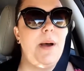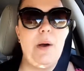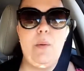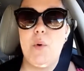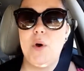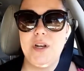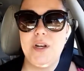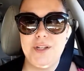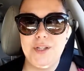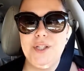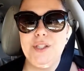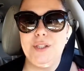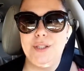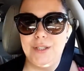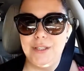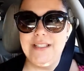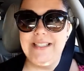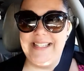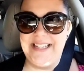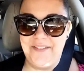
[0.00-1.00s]
I wanted
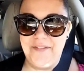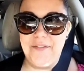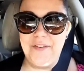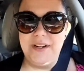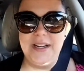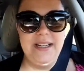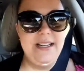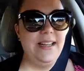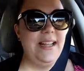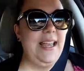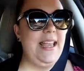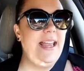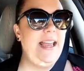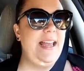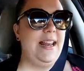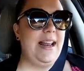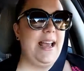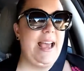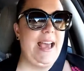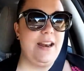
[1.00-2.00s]
to look different,
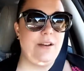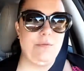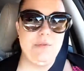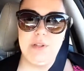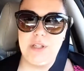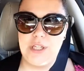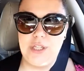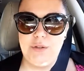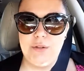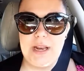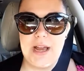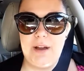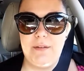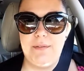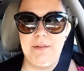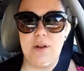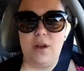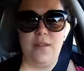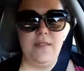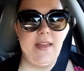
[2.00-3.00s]
and I had a really cute
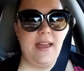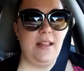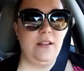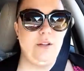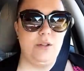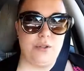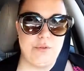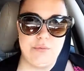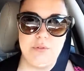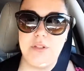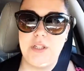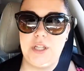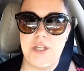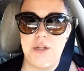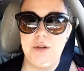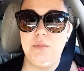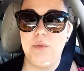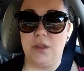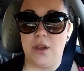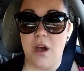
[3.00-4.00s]
outfit on that looked
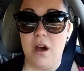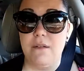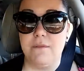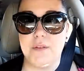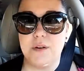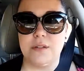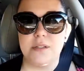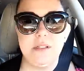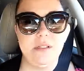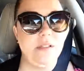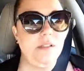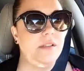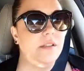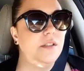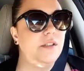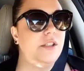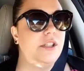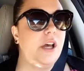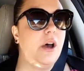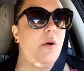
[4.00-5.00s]
really cute with
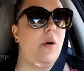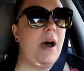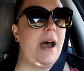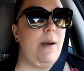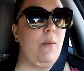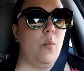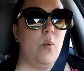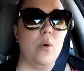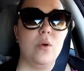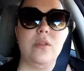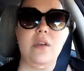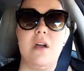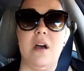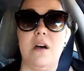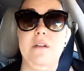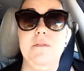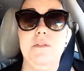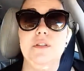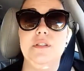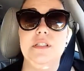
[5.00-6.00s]
Converses. So I wore
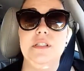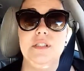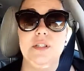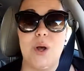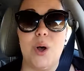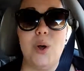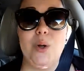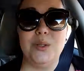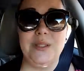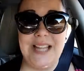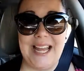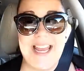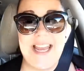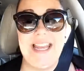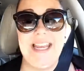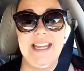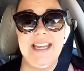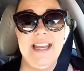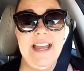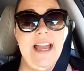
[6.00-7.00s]
the Converses all
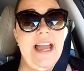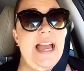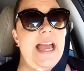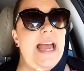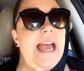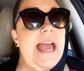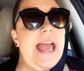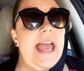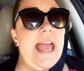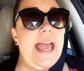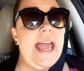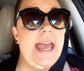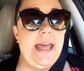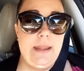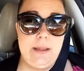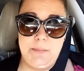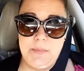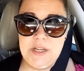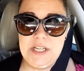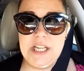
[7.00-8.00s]
day.
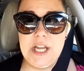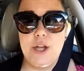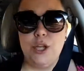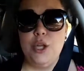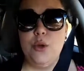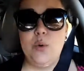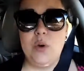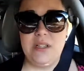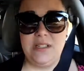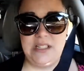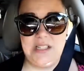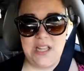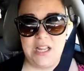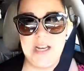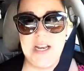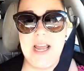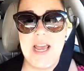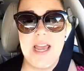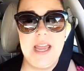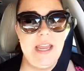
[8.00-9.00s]
And let me tell you, on
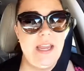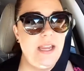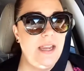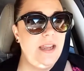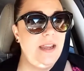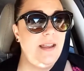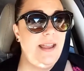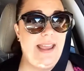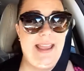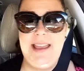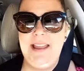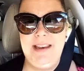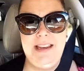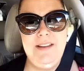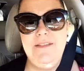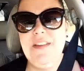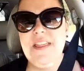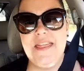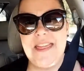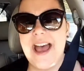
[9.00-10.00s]
Sunday,
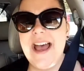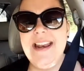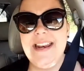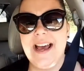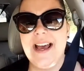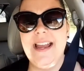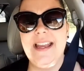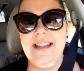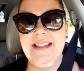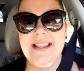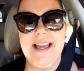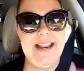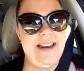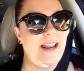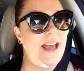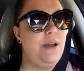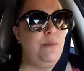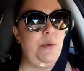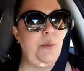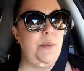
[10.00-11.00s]
and even that
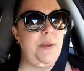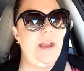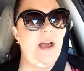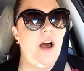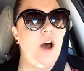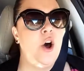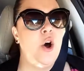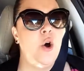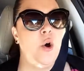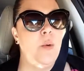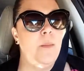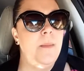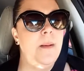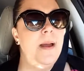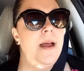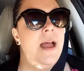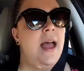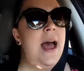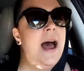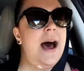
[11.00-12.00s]
night when we got
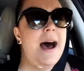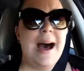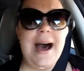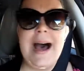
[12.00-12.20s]
home,